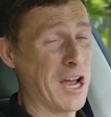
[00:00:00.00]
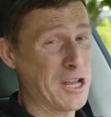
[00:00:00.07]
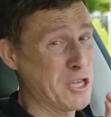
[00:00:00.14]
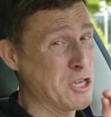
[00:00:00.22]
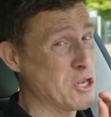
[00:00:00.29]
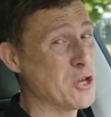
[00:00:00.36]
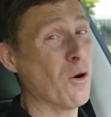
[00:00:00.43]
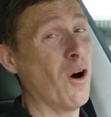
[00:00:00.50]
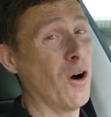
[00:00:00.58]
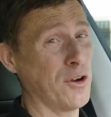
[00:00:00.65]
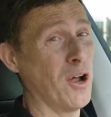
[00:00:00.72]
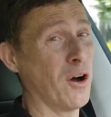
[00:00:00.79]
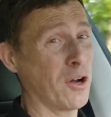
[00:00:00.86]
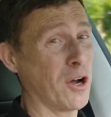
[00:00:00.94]
And you
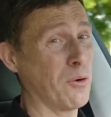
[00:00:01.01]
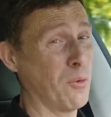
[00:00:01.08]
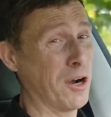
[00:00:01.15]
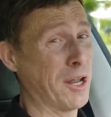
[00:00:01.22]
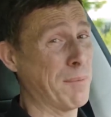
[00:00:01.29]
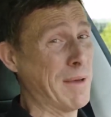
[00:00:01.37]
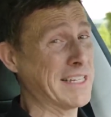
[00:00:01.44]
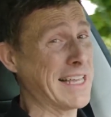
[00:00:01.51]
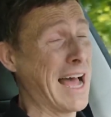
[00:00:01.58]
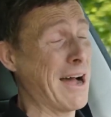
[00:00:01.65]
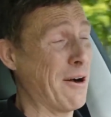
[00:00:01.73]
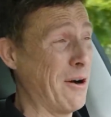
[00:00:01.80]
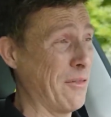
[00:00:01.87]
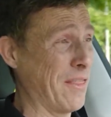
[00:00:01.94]
are not going to want to miss
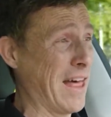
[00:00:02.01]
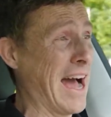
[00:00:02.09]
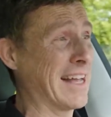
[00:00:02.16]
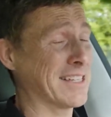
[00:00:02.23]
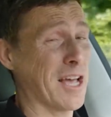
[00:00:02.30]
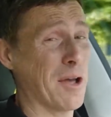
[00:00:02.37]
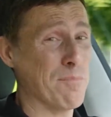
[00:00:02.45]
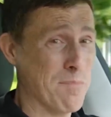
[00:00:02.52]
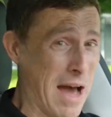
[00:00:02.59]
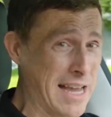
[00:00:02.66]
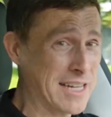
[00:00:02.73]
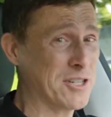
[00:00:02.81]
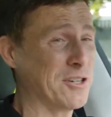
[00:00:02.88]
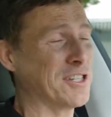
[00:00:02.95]
out on that. So
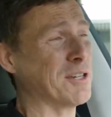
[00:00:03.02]
make sure you're